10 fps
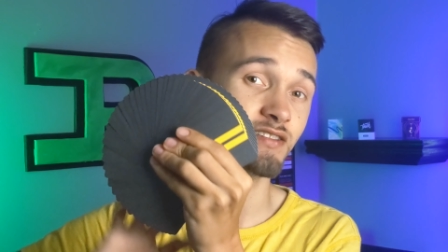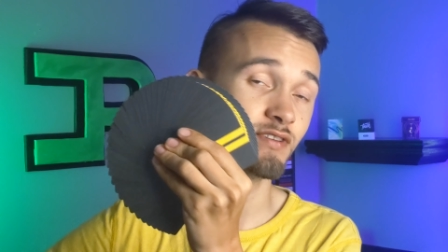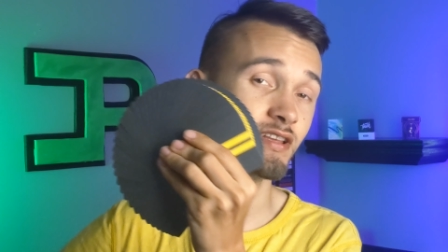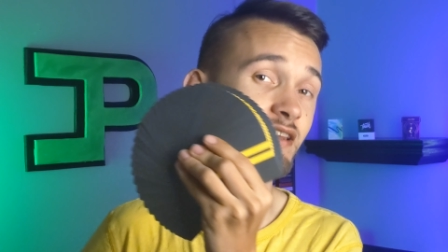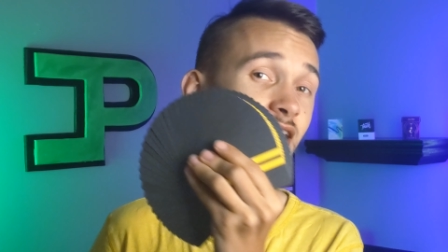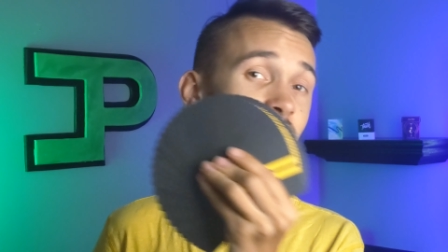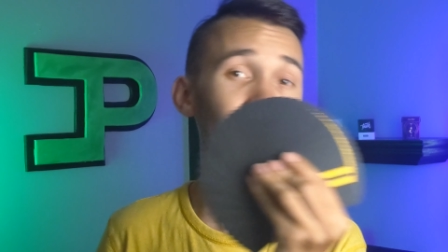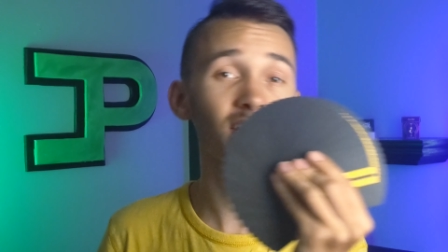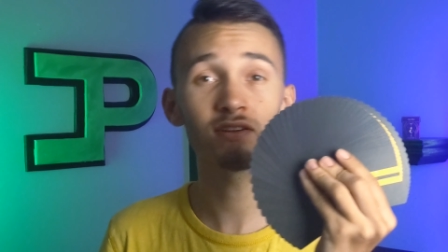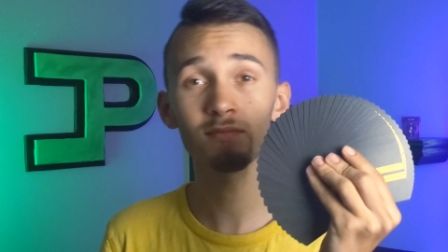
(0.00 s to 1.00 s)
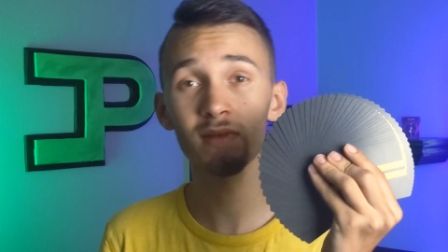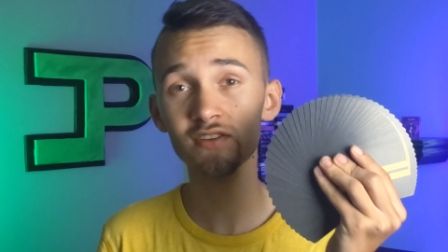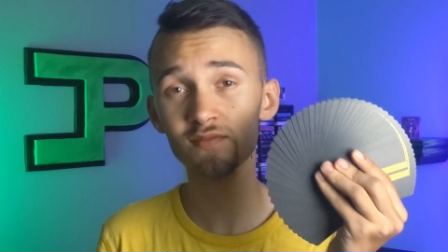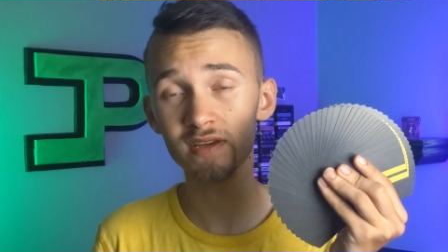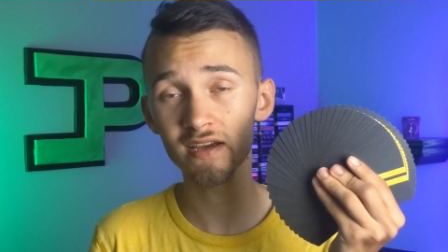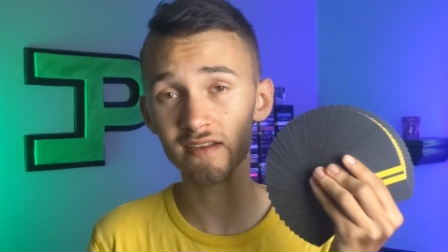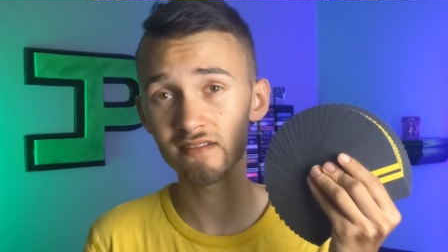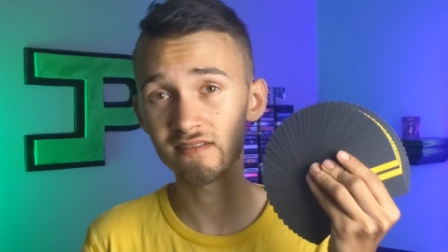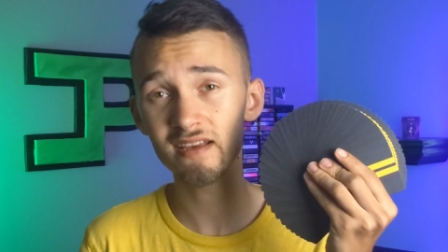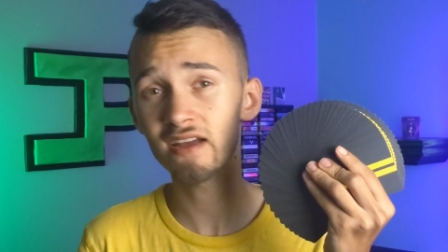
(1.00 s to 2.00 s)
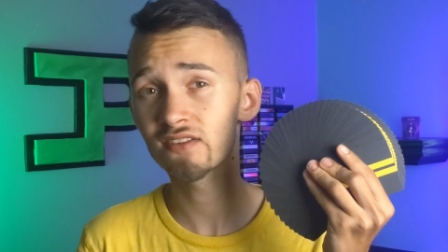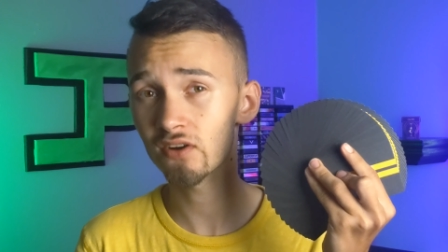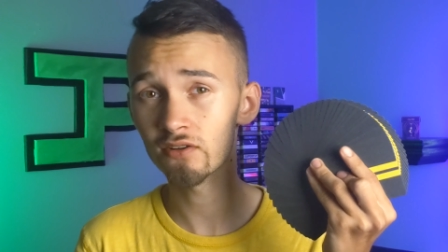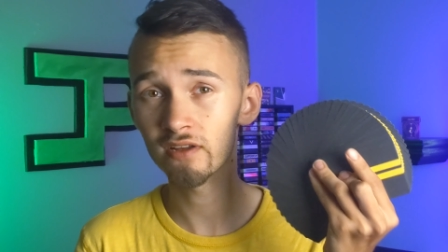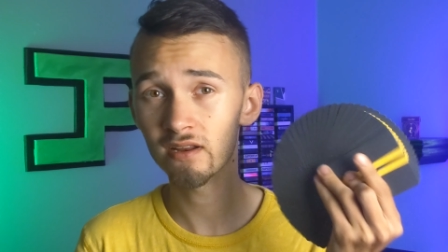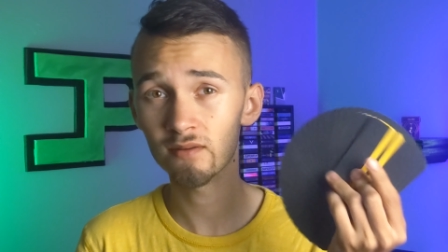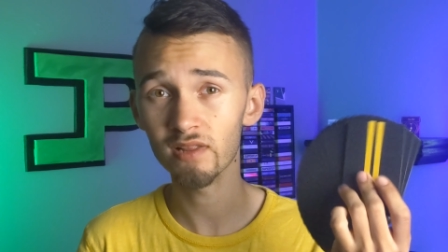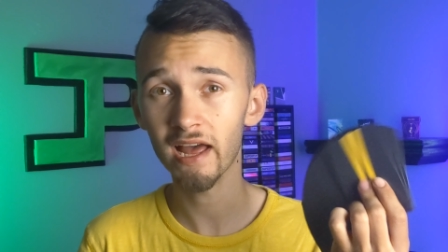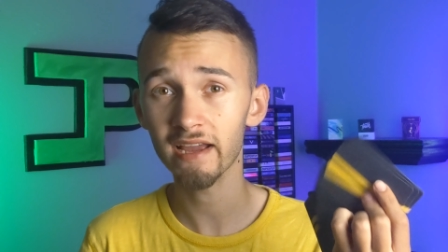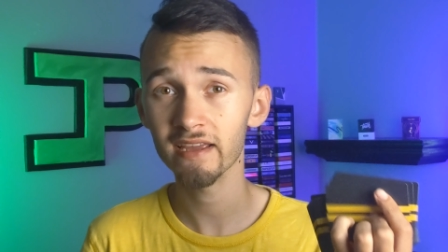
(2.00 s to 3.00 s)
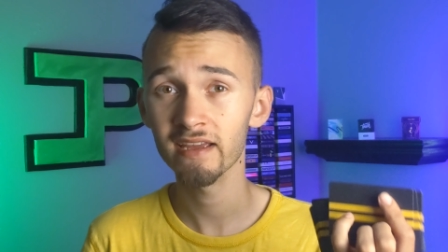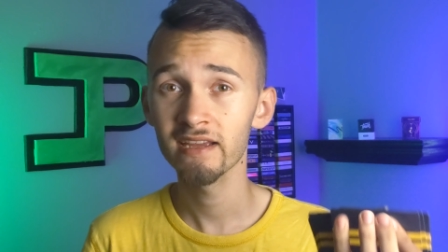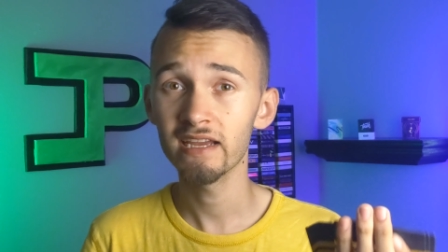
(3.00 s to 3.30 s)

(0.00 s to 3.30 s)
it's really not going to do much because the sides are all done in black.